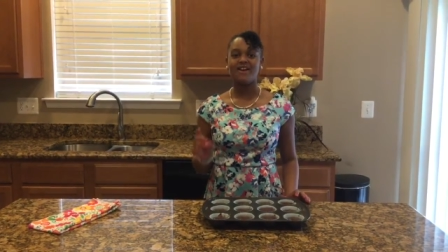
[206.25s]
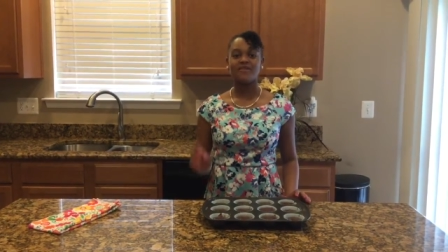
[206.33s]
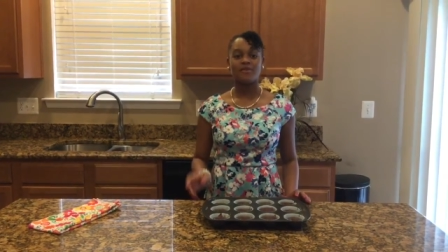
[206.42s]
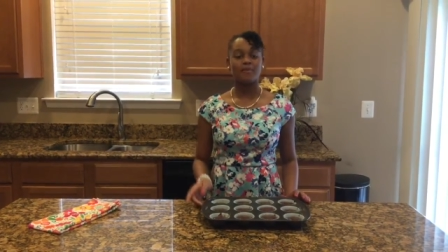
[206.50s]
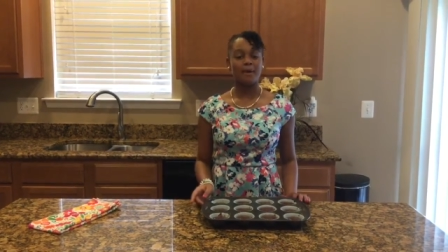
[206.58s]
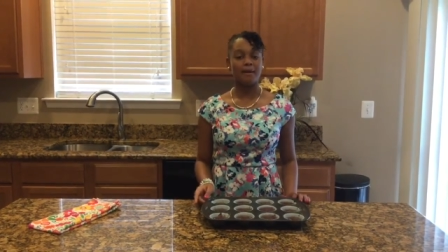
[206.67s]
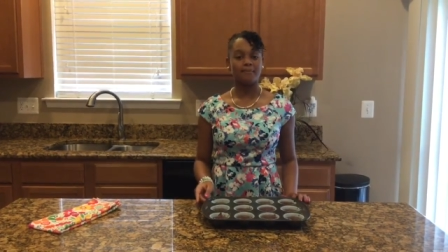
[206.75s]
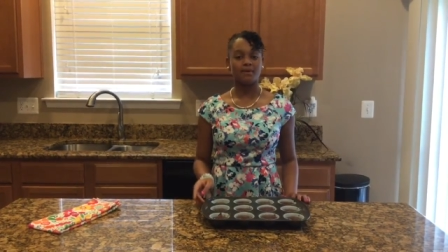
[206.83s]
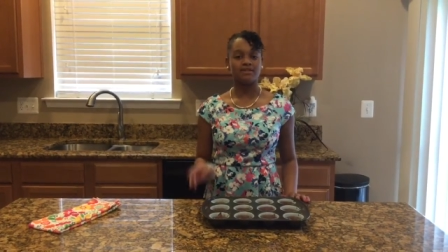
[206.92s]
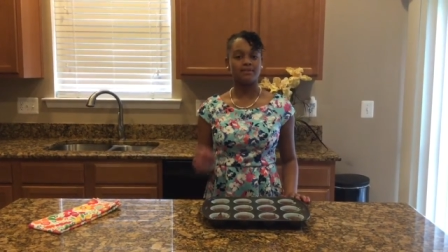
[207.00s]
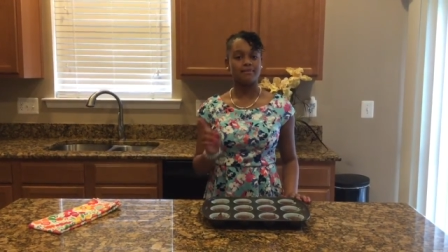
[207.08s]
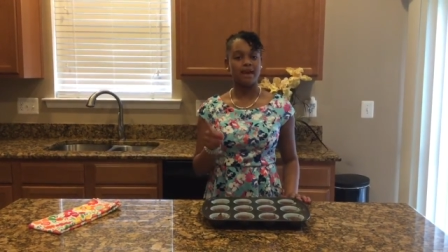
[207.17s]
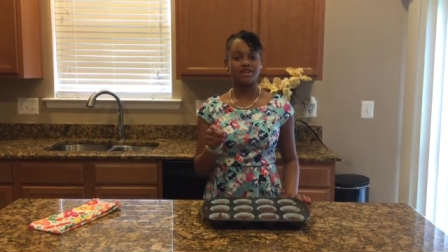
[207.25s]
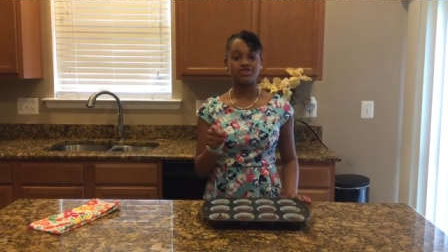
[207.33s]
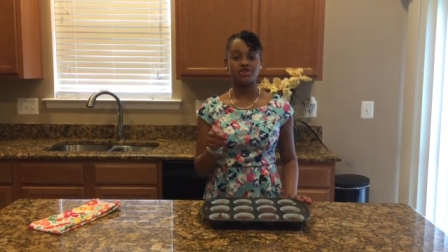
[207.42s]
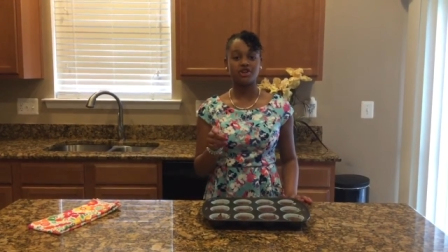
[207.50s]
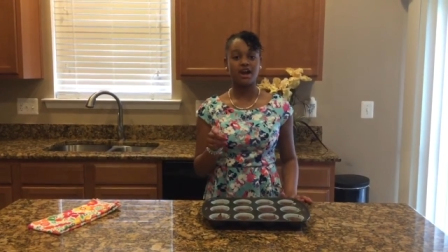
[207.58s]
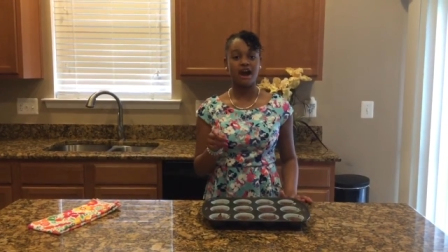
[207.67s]
Remember to make
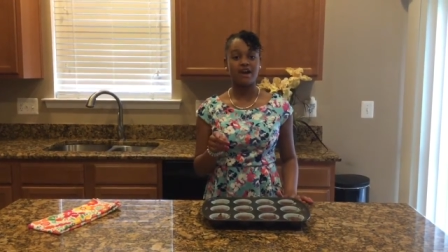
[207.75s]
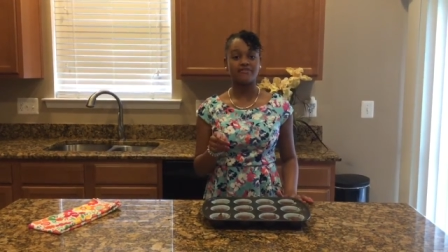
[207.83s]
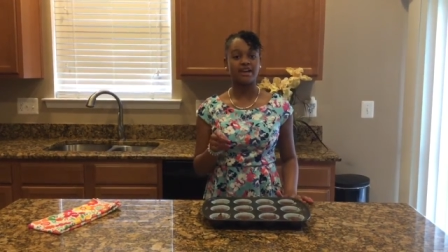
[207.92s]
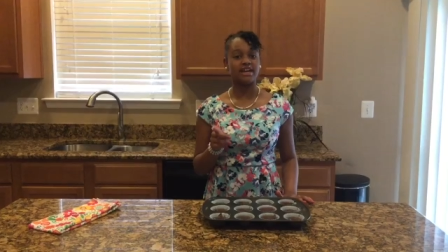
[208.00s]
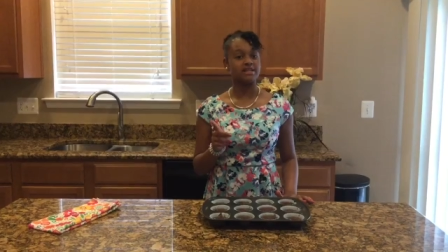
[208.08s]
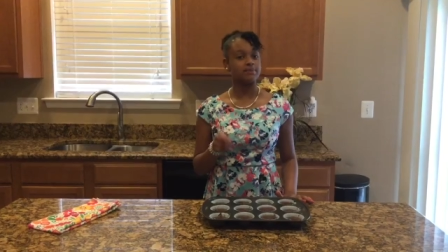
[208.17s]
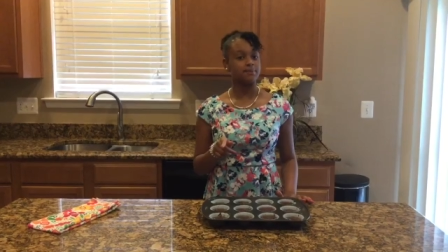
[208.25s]
sure your oven is